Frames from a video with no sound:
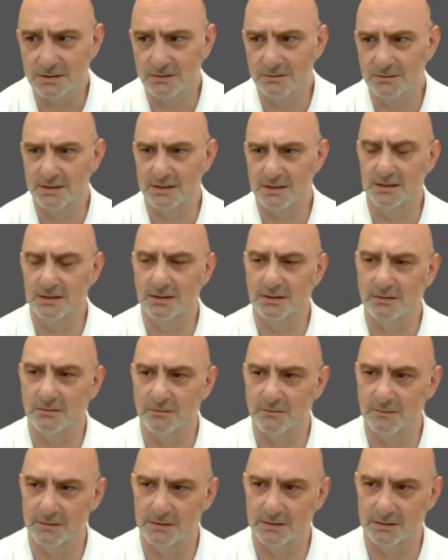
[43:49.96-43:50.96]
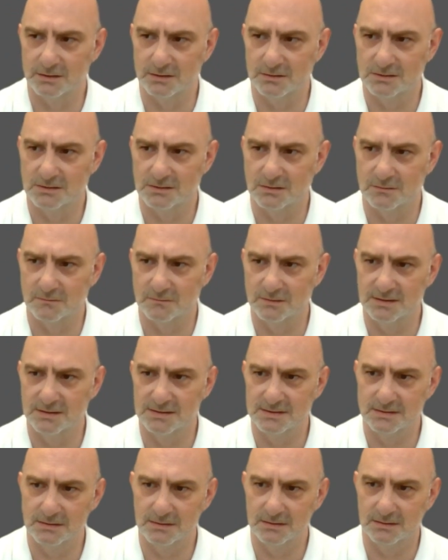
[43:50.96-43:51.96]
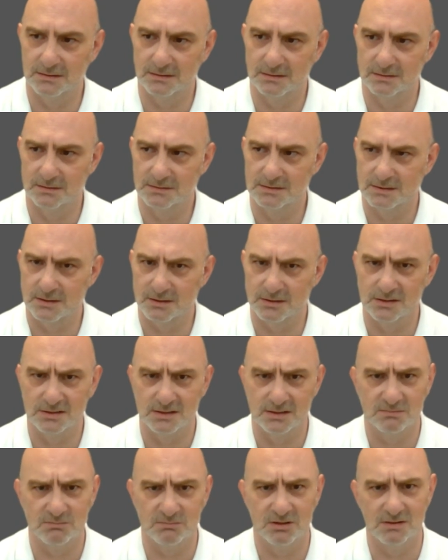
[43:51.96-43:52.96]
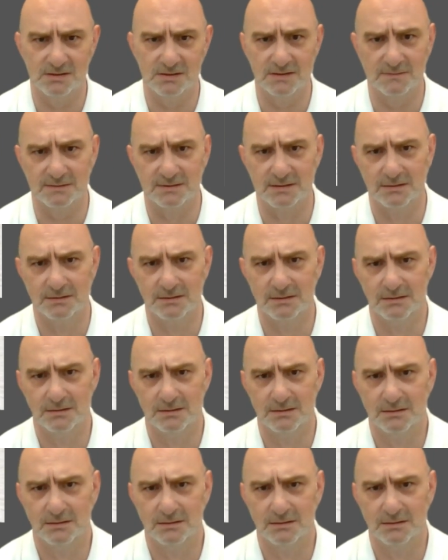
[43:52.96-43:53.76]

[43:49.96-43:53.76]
also trained on the use of these uh, strange explosives.